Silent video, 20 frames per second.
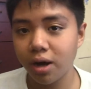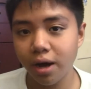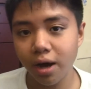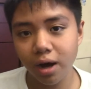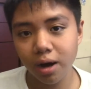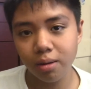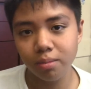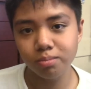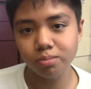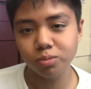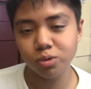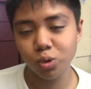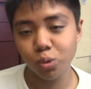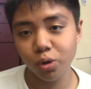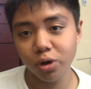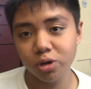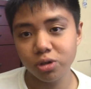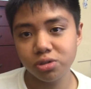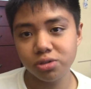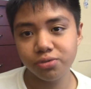Um, the
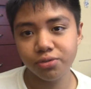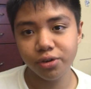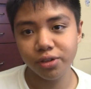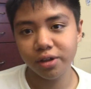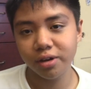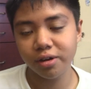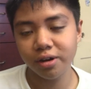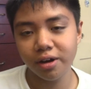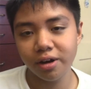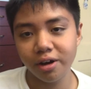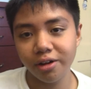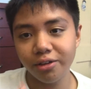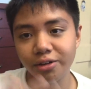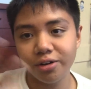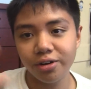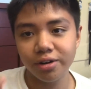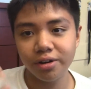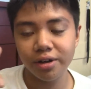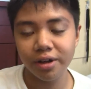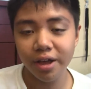winners for the
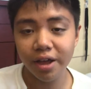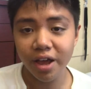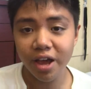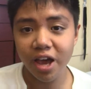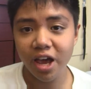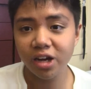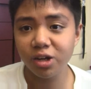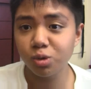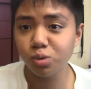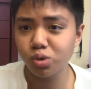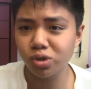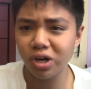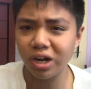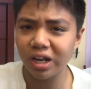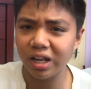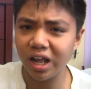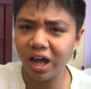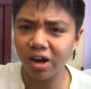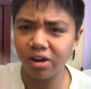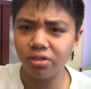other entries are a
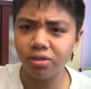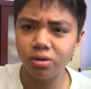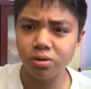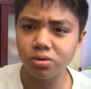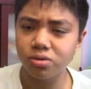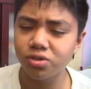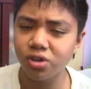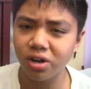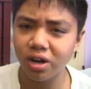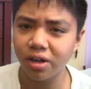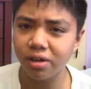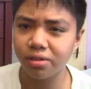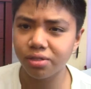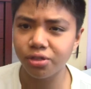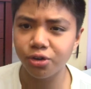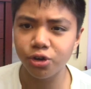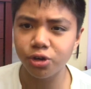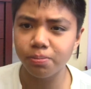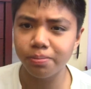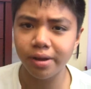lot of those. They're like
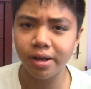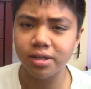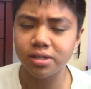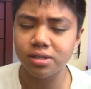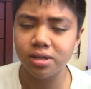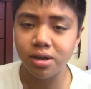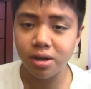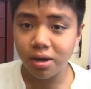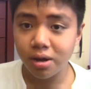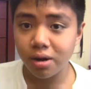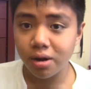30 plus.